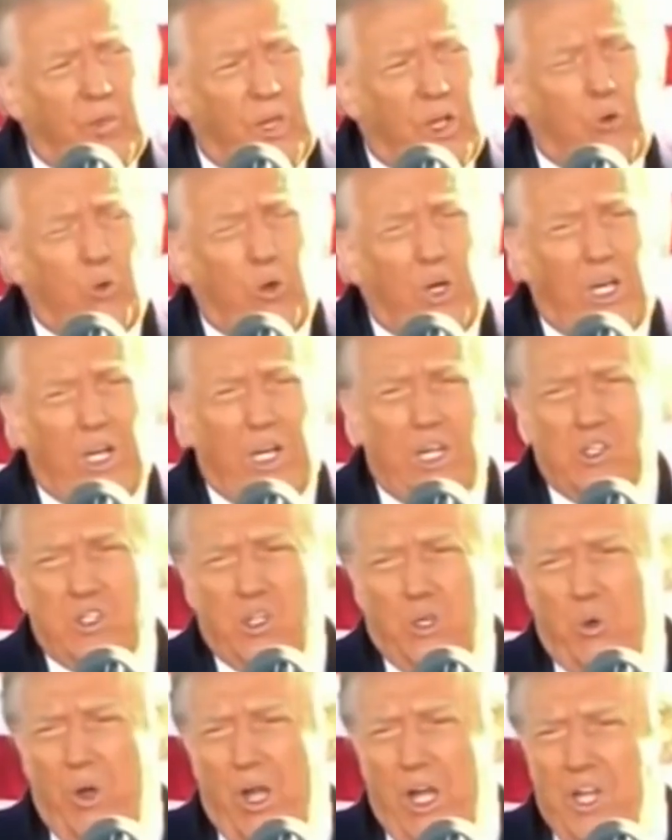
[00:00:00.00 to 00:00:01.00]
it really
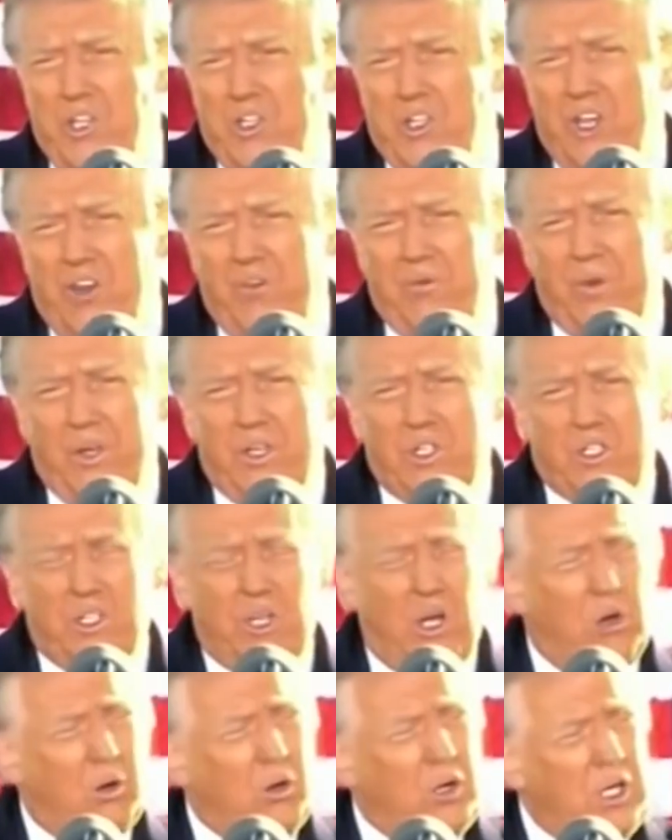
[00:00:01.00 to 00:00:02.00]
is a great achievement.
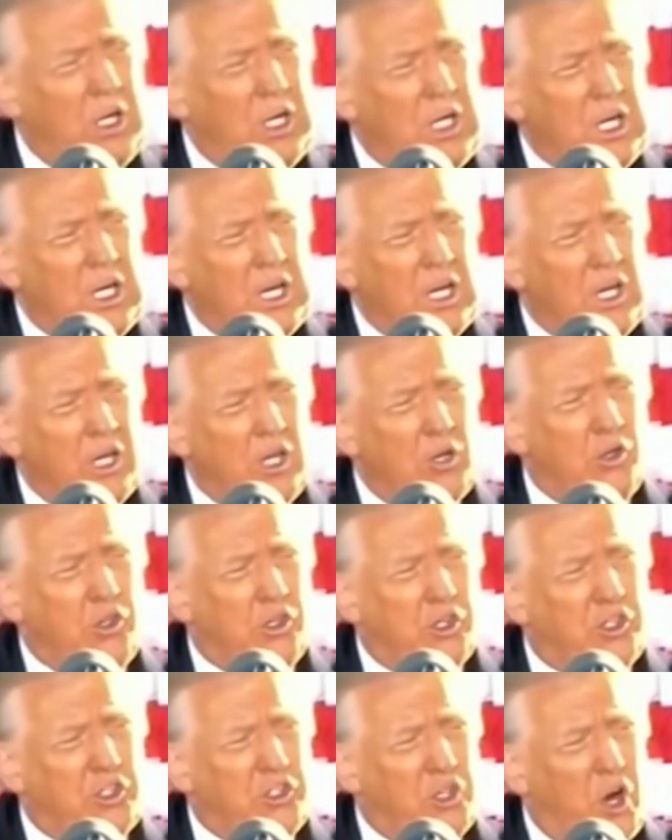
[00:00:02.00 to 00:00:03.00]
So you
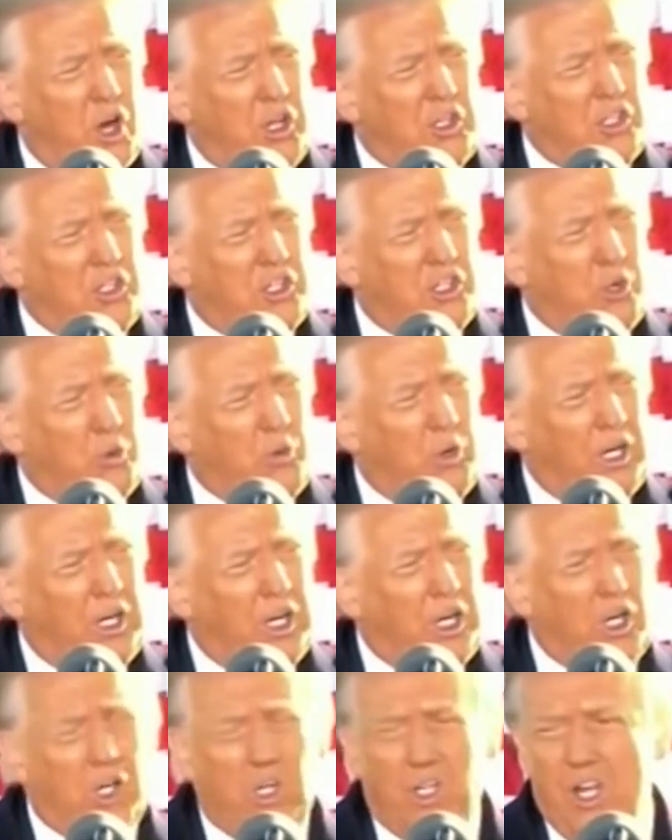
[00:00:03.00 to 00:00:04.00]
should start to see
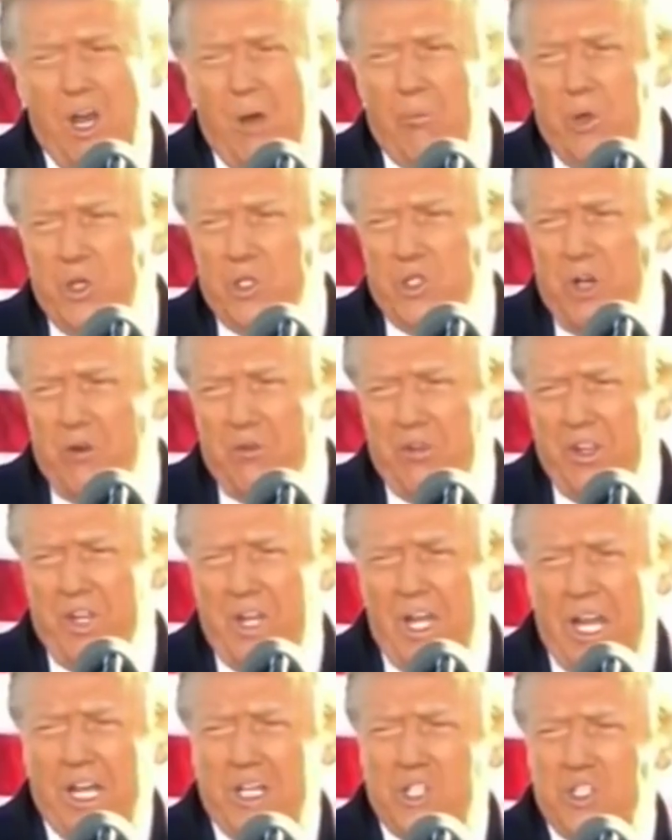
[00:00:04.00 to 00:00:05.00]
really good numbers over
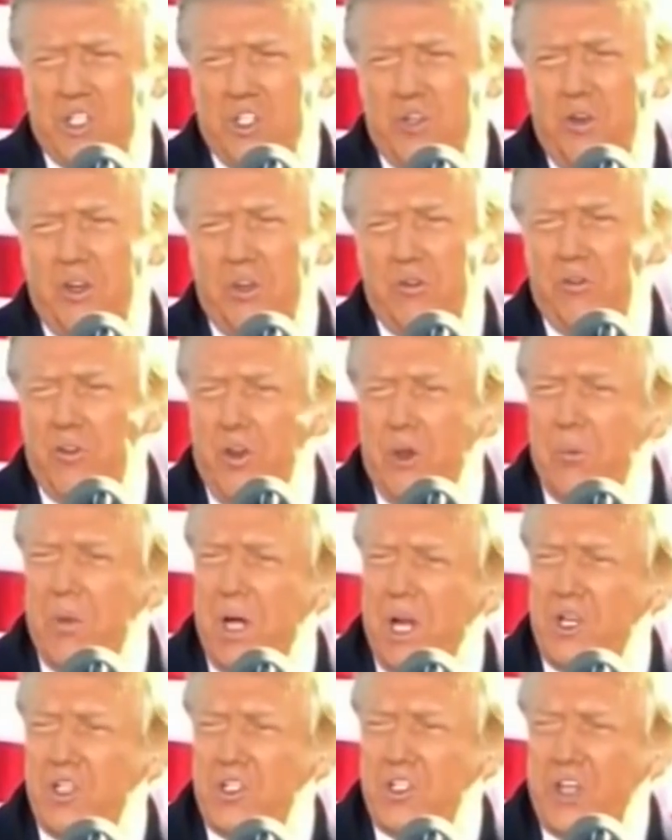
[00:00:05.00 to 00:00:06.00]
the next uh, few
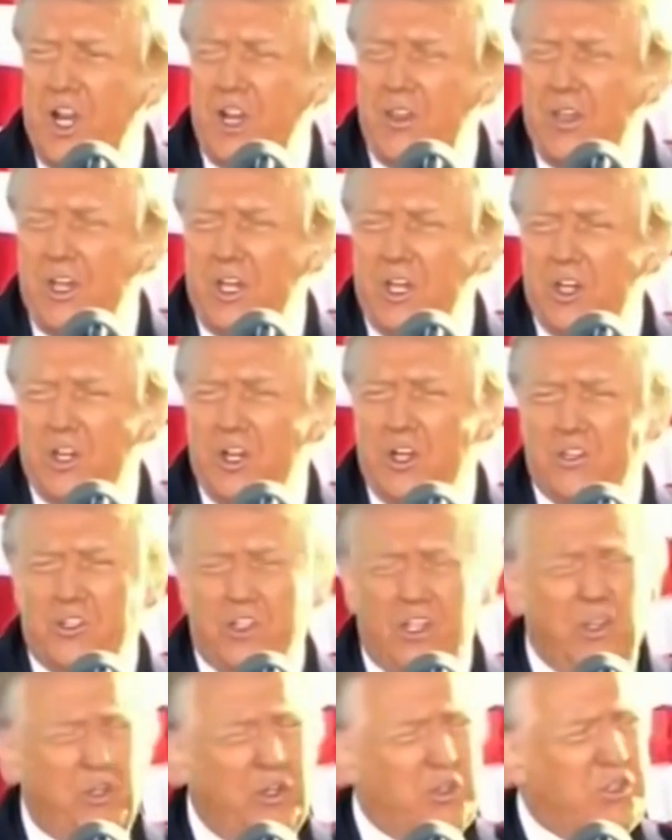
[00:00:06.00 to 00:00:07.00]
months. I think you're going to
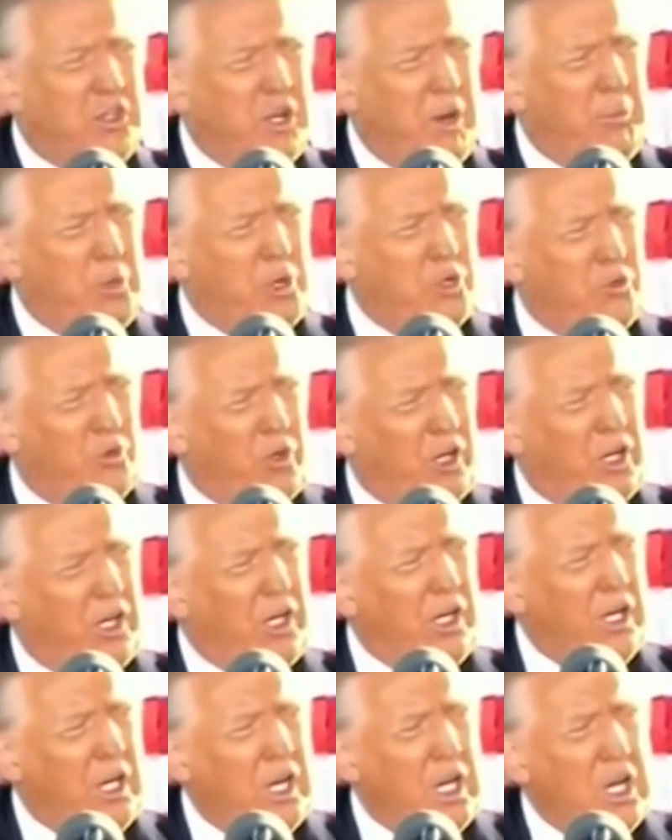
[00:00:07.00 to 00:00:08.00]
see those numbers
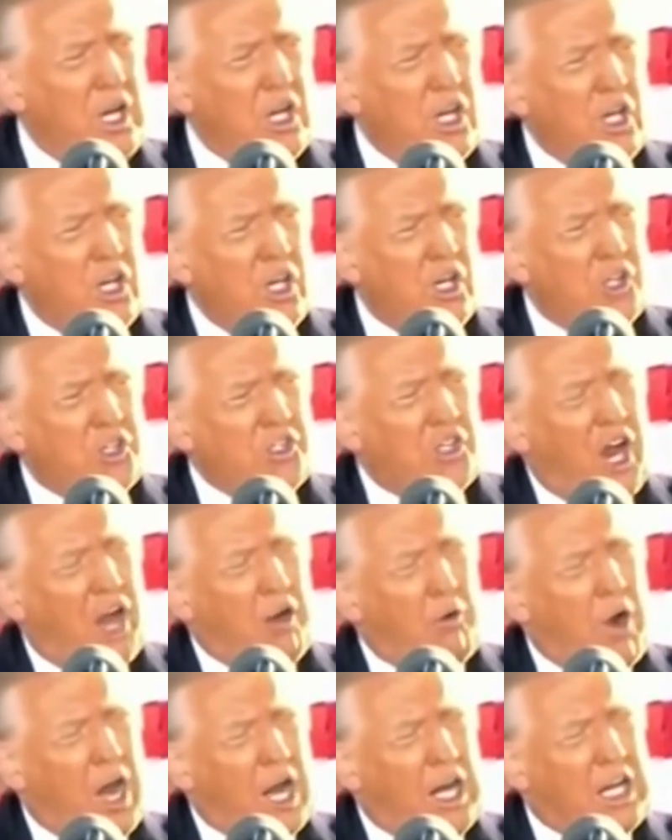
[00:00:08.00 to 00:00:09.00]
really
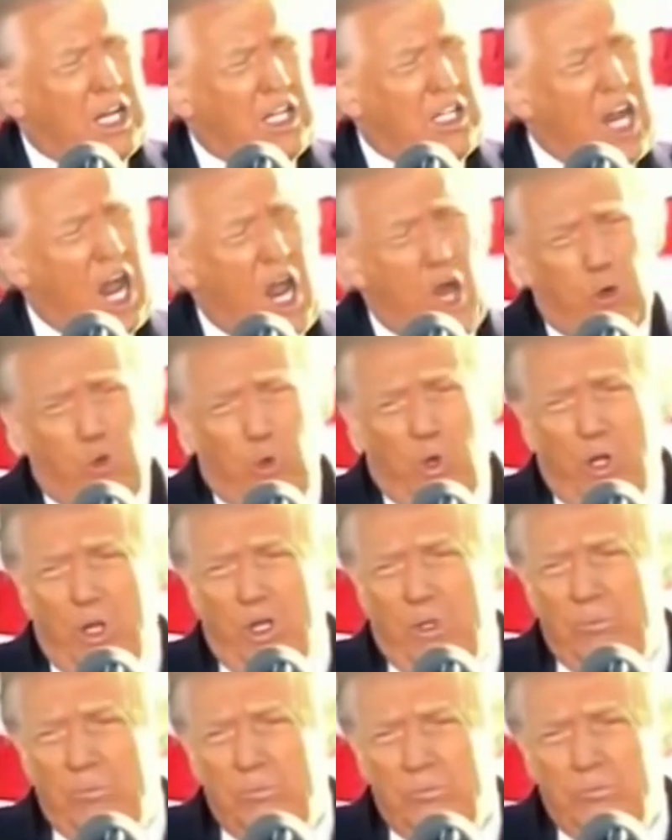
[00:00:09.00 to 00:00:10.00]
skyrocket downward.